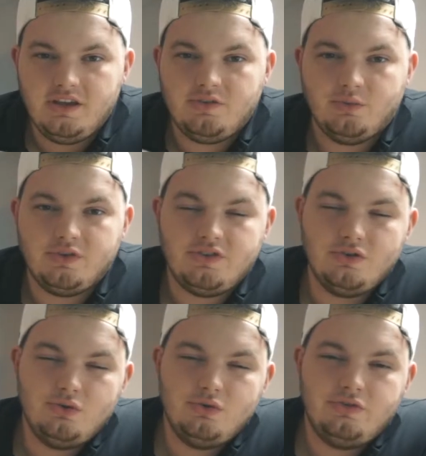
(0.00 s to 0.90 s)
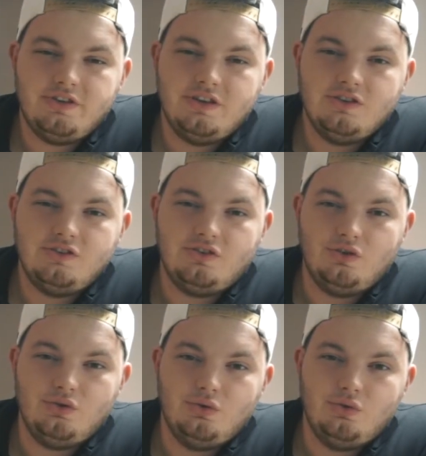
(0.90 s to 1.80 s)
It was used
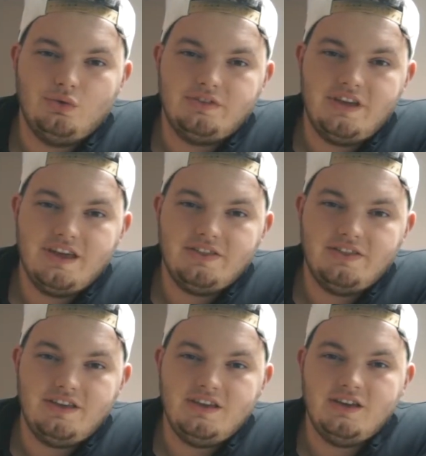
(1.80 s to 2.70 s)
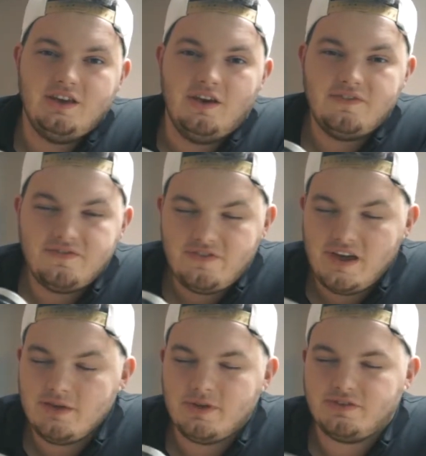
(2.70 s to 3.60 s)
to take the
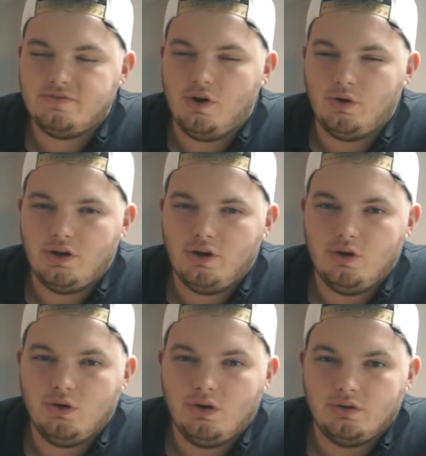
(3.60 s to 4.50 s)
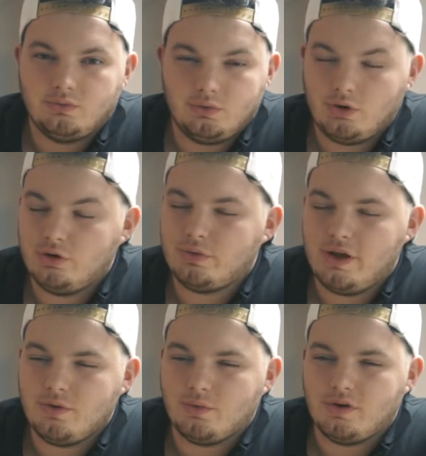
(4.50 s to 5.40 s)
famous photo heard
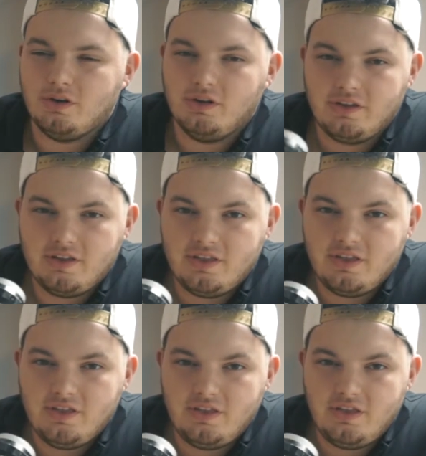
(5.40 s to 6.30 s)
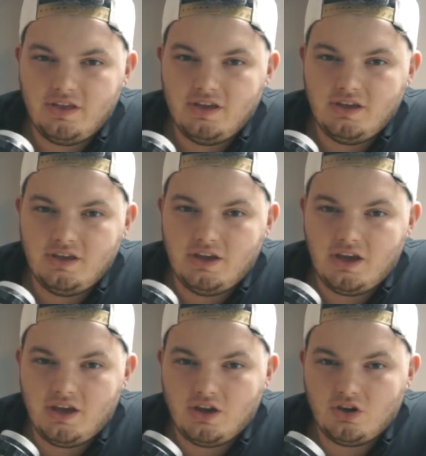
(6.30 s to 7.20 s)
around the world, the
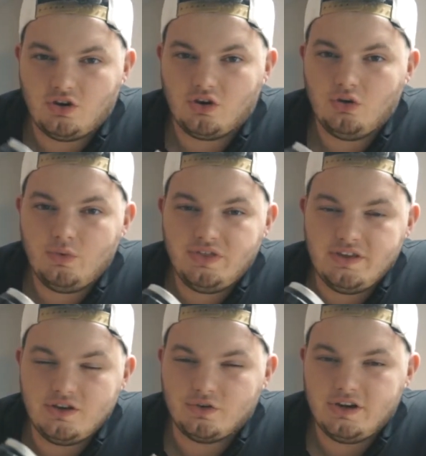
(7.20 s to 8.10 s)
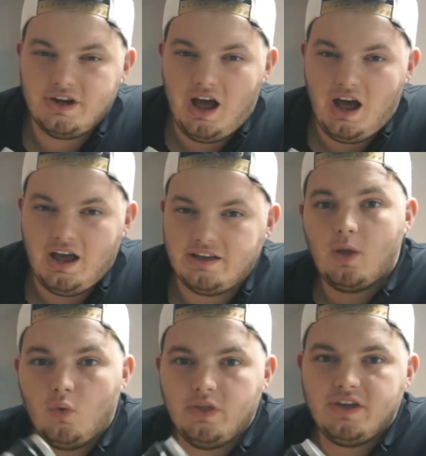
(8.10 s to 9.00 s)
girl with the green eye.
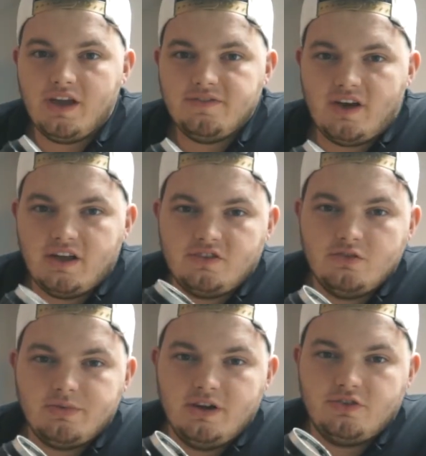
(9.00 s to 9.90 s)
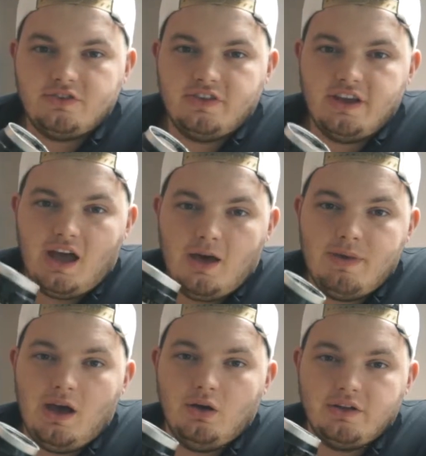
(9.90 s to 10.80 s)
One thing I find super interesting
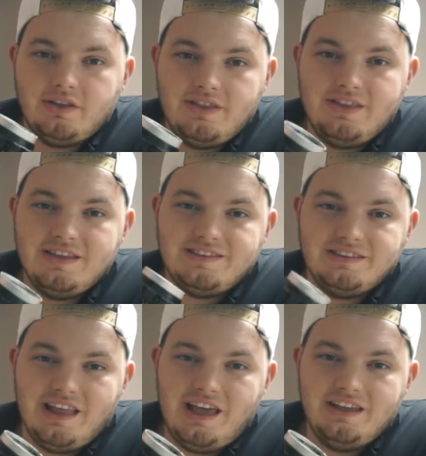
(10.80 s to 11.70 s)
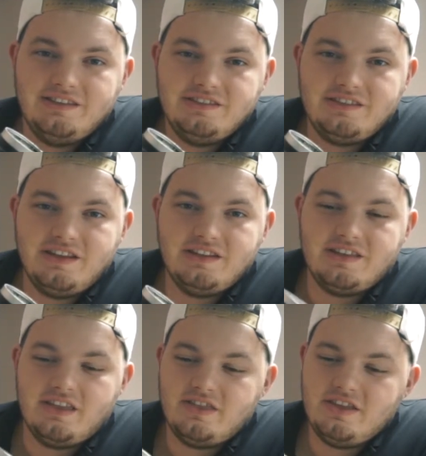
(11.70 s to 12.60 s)
about this lens is
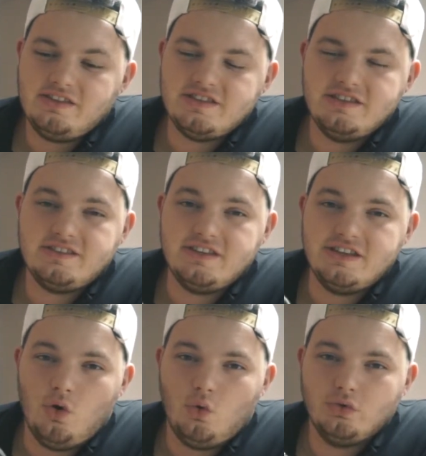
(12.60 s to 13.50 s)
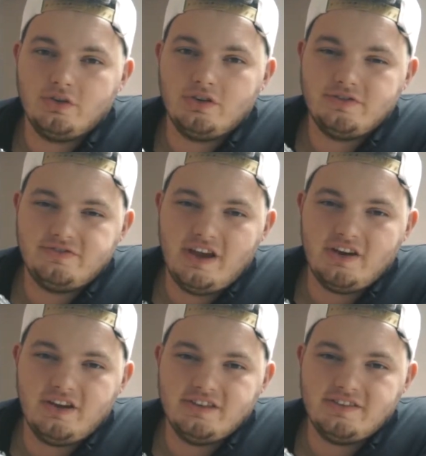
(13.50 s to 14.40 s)
that this is the older
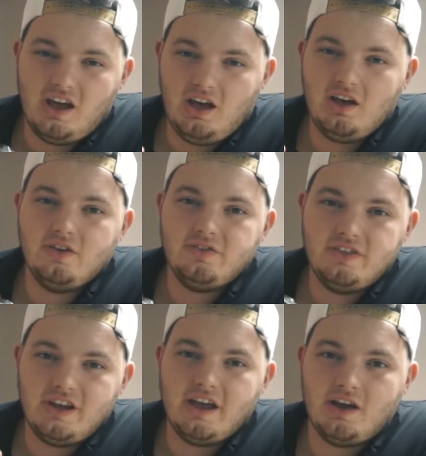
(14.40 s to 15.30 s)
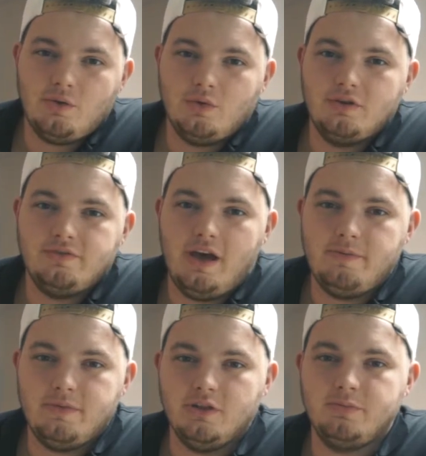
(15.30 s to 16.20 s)
variant of the Nikon
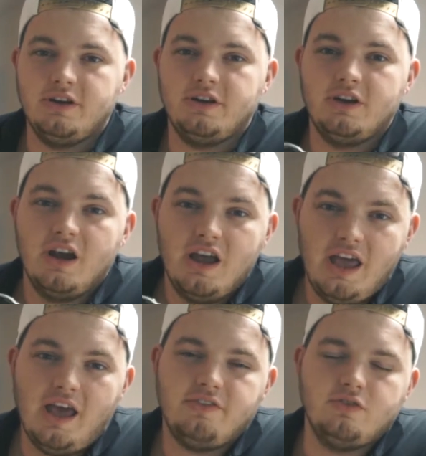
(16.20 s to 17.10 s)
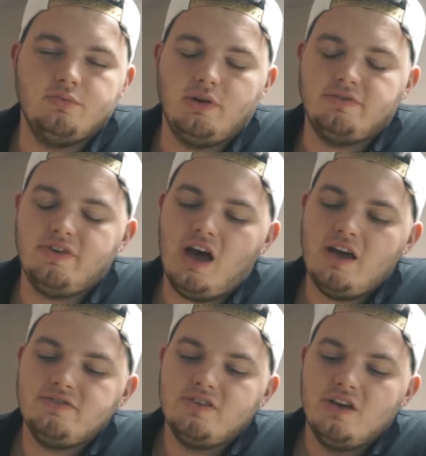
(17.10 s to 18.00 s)
105mm
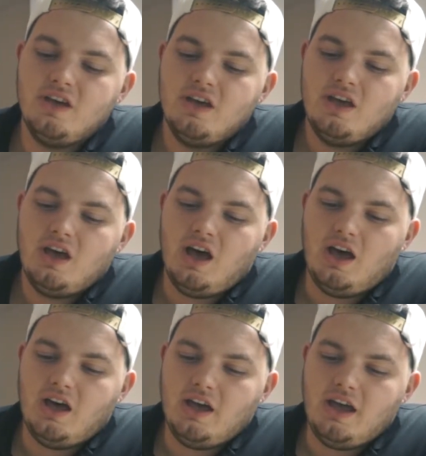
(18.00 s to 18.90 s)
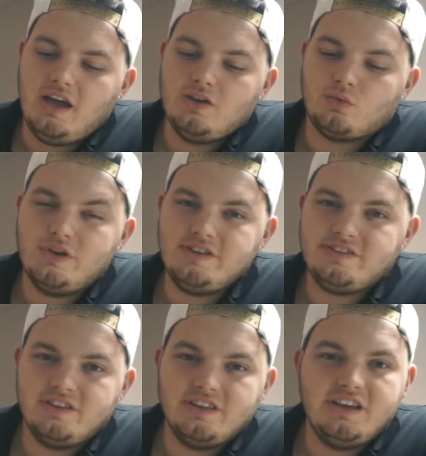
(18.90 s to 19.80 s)
f2.5. Uh, and
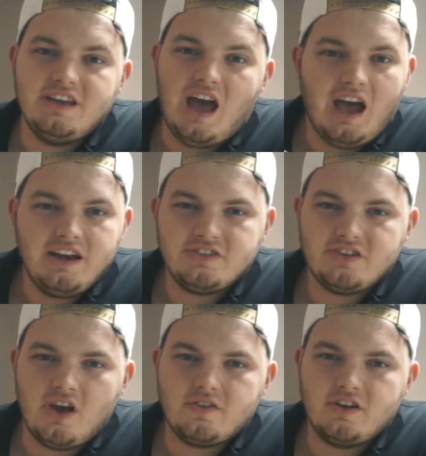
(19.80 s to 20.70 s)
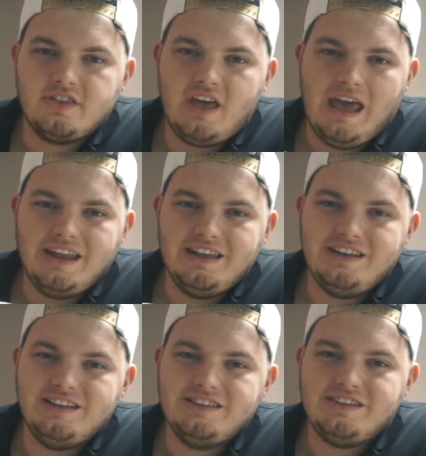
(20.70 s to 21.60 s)
recently I discovered that
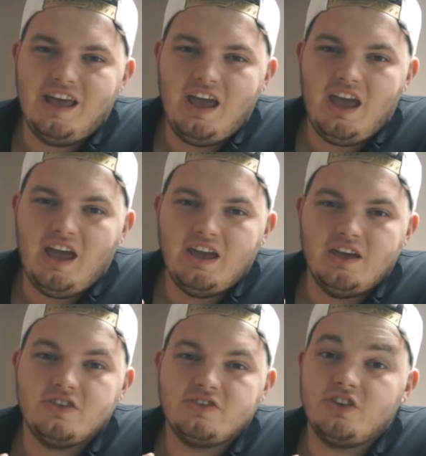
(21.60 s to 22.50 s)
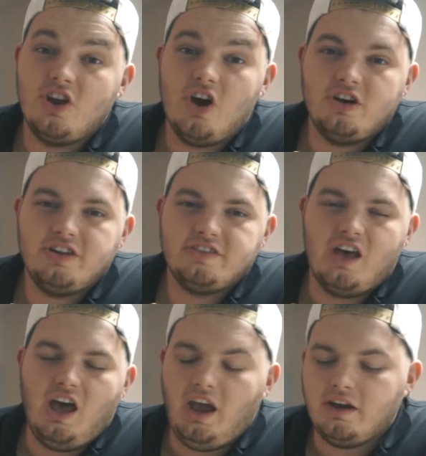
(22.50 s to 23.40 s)
it is a Sonnar
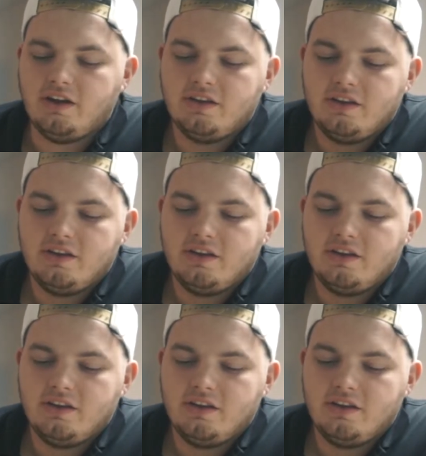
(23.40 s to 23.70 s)
design.